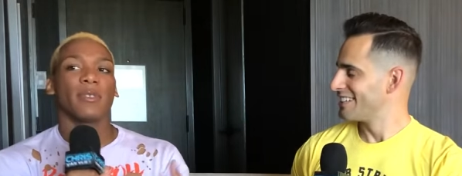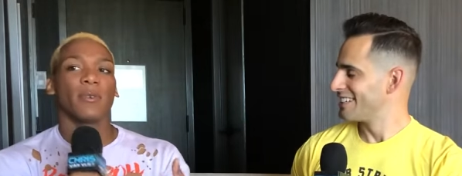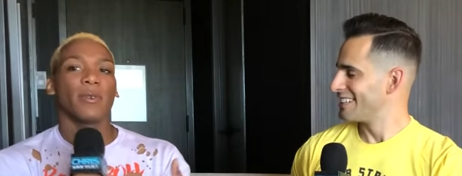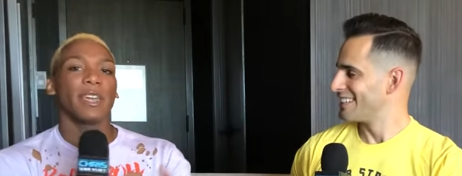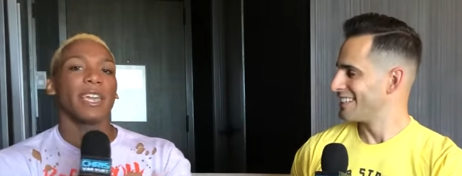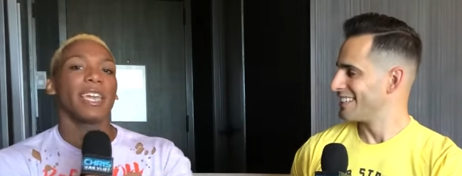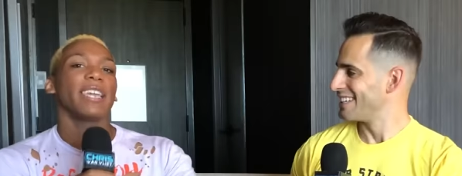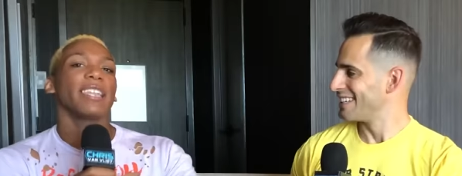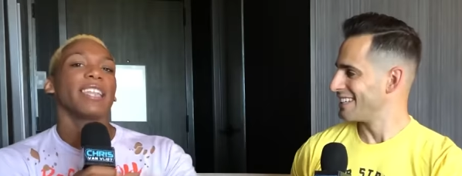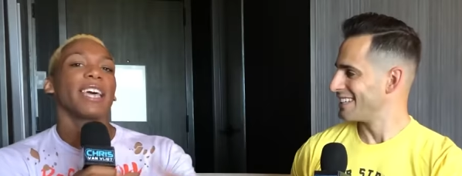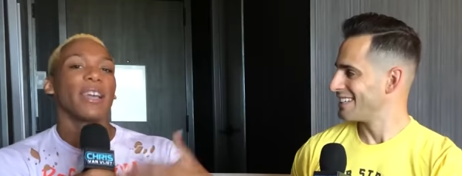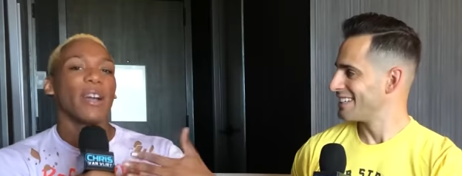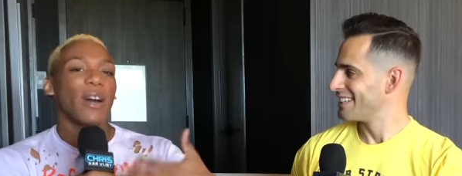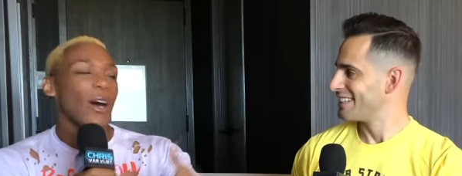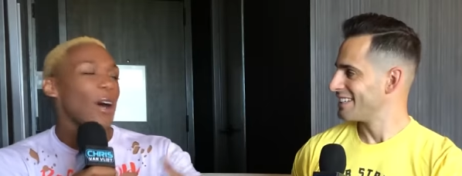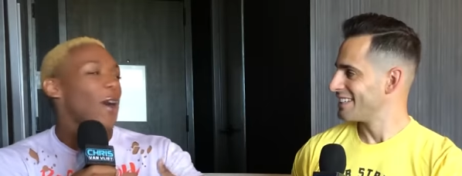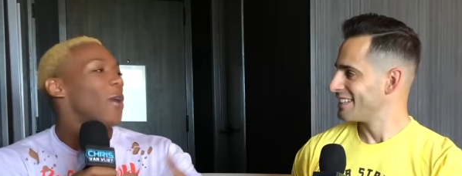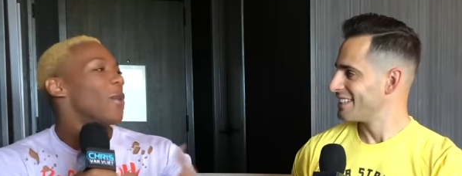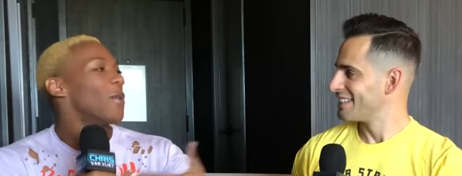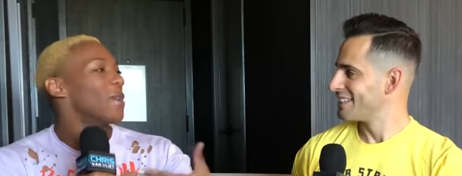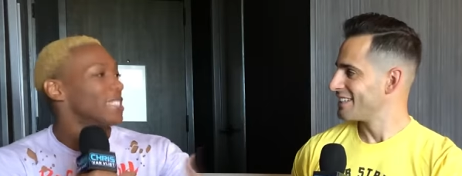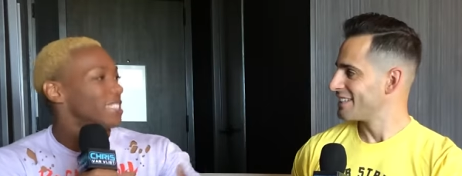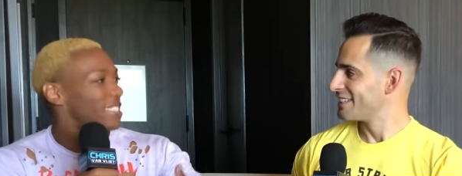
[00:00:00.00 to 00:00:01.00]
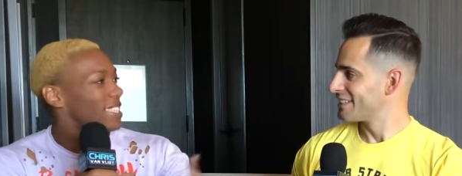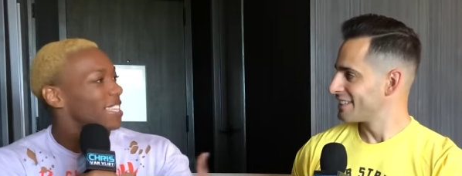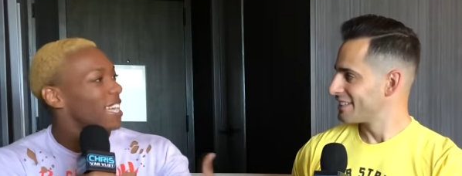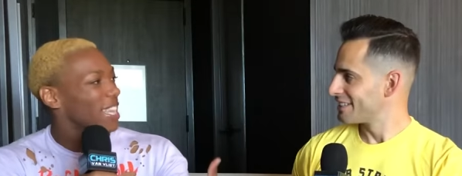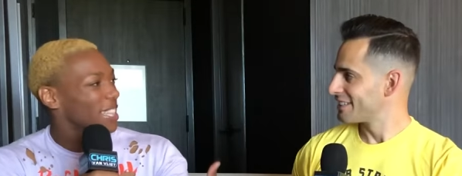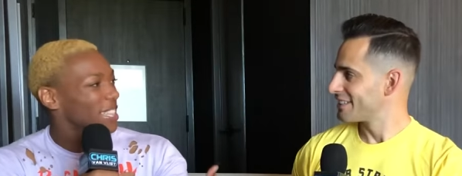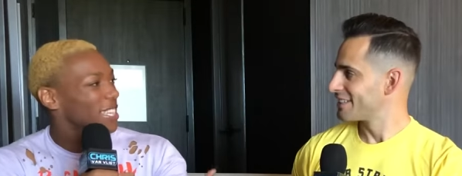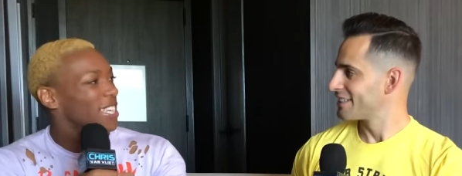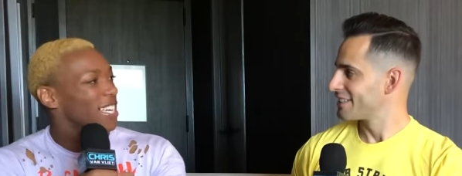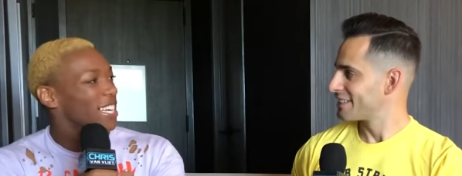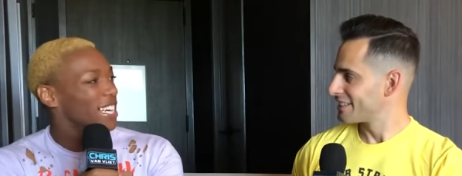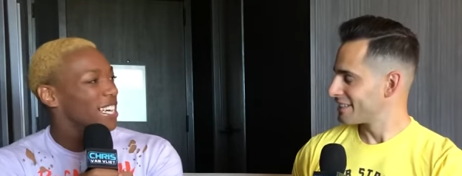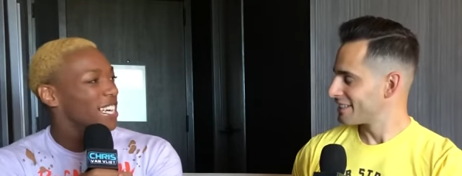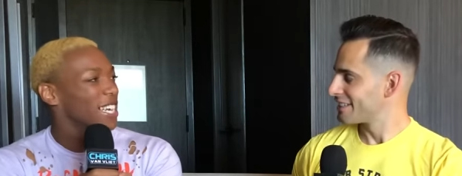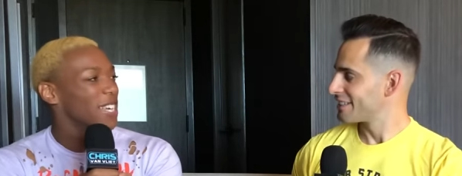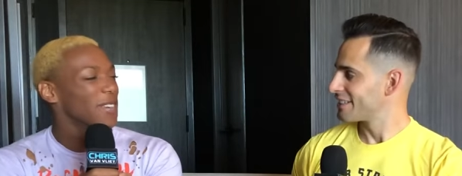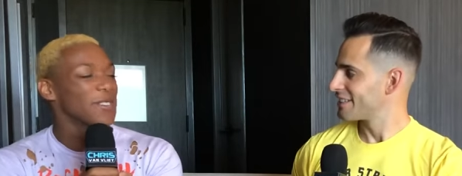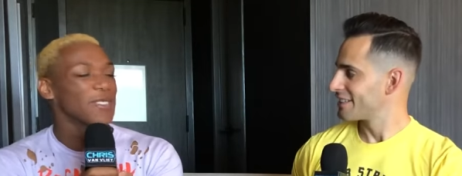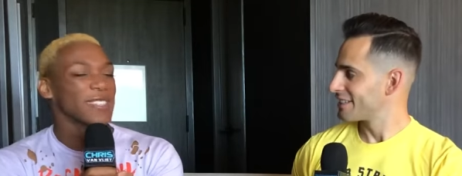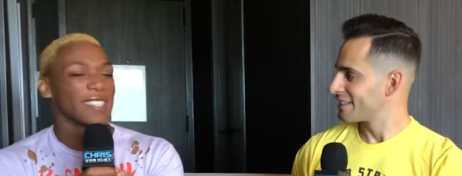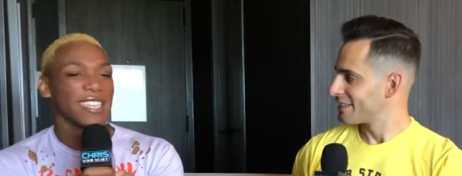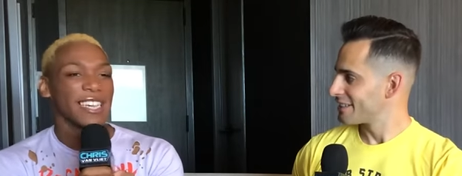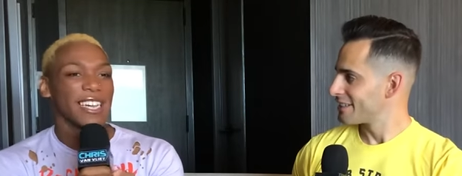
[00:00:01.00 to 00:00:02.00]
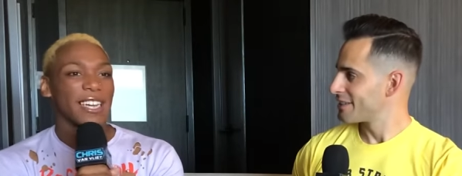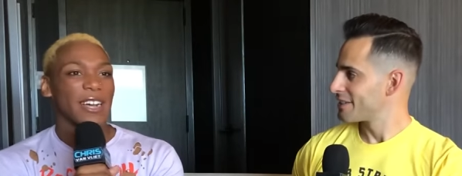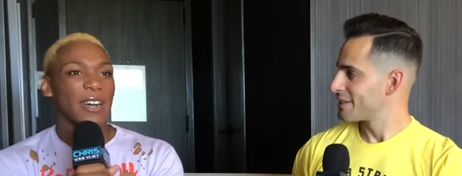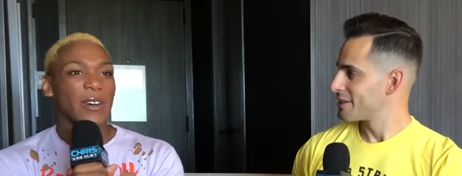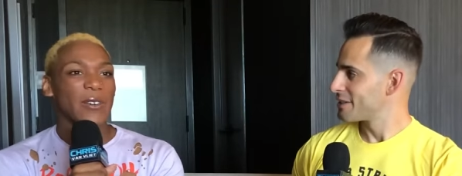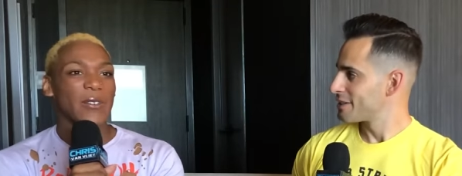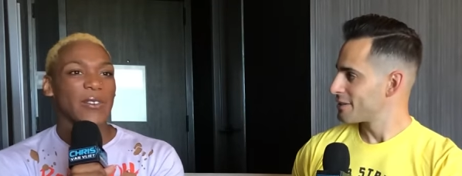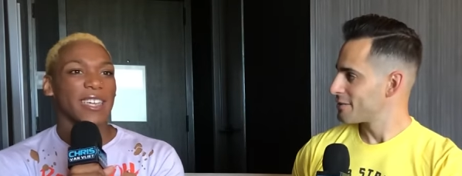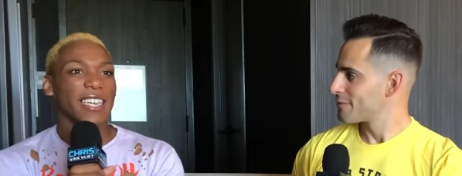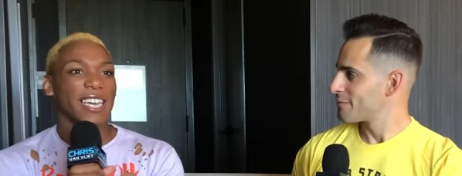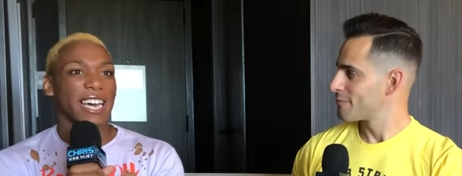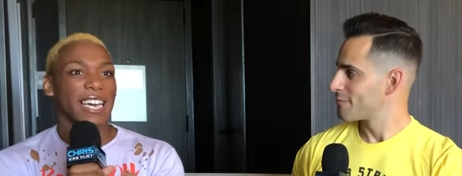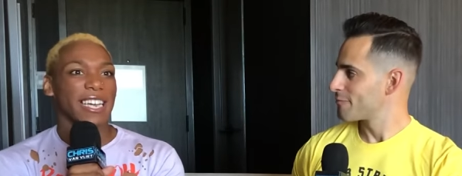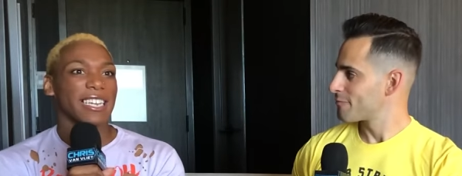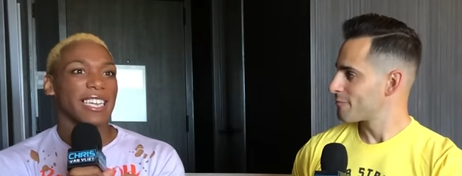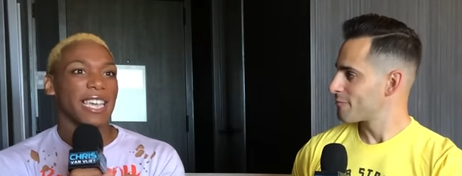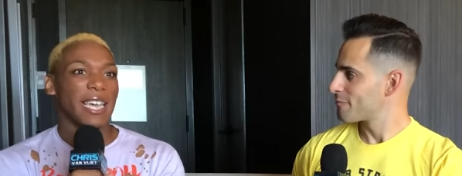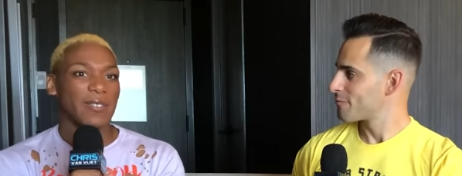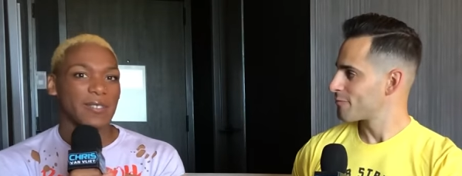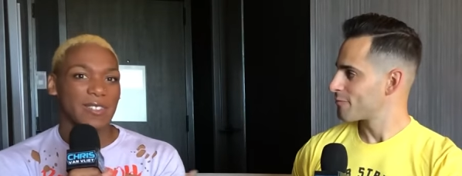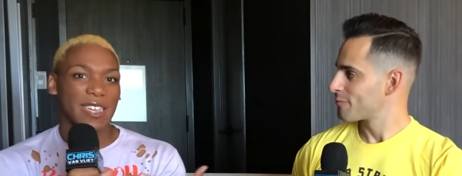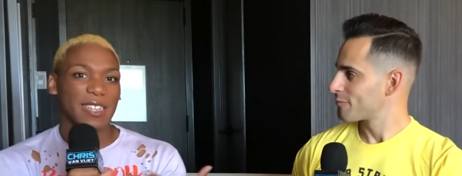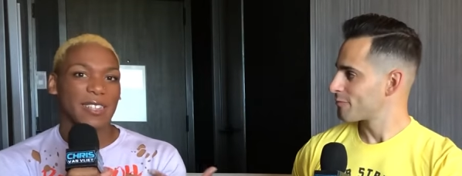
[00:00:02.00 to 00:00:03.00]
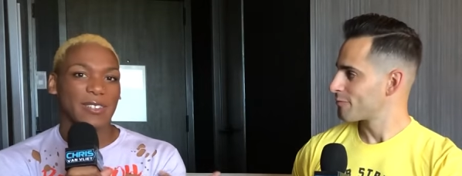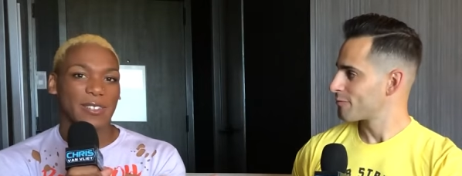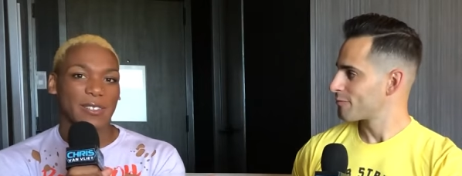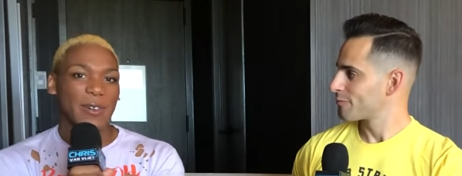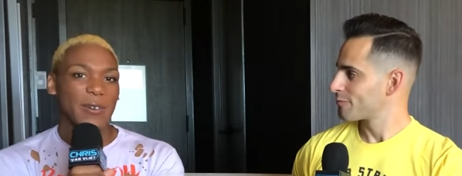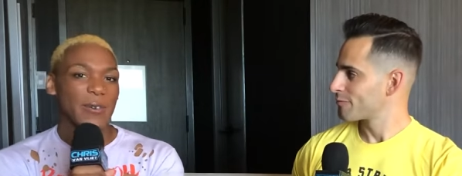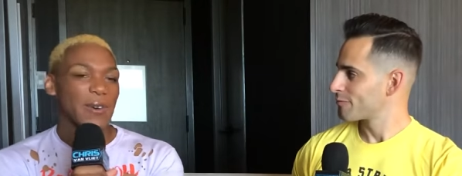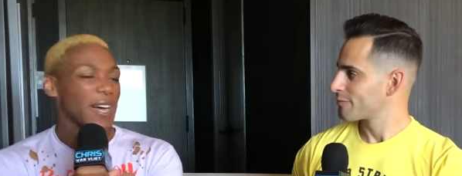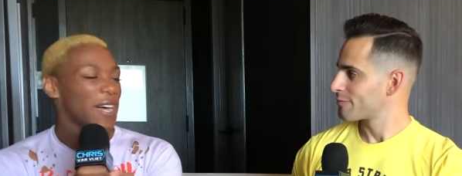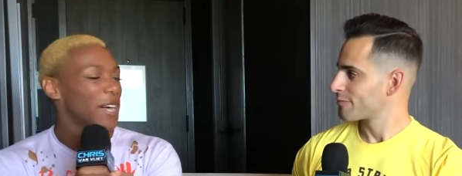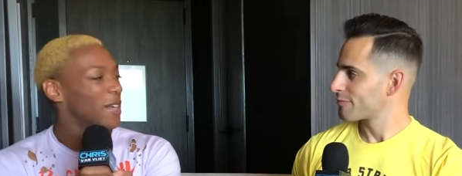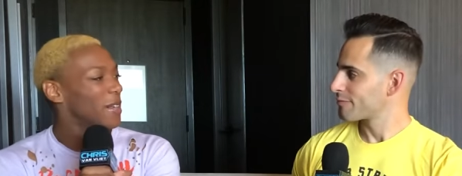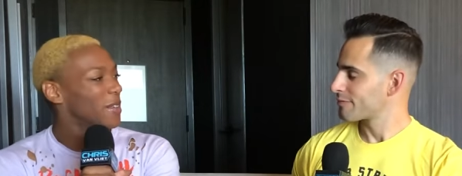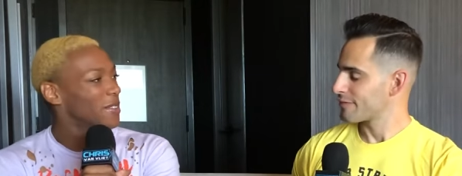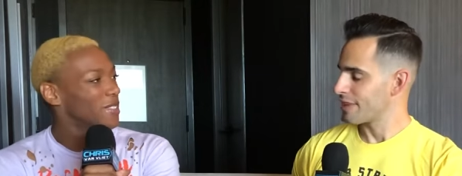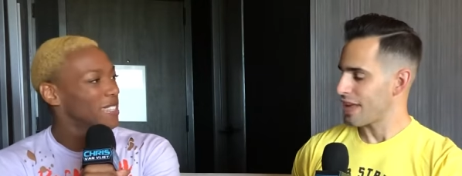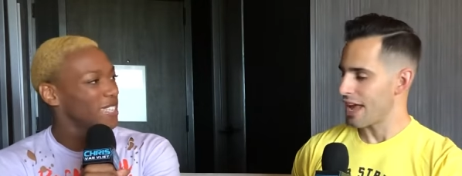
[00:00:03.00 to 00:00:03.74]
Speaker 1: the way it like all went together, it was like, oh my god, it came together so well.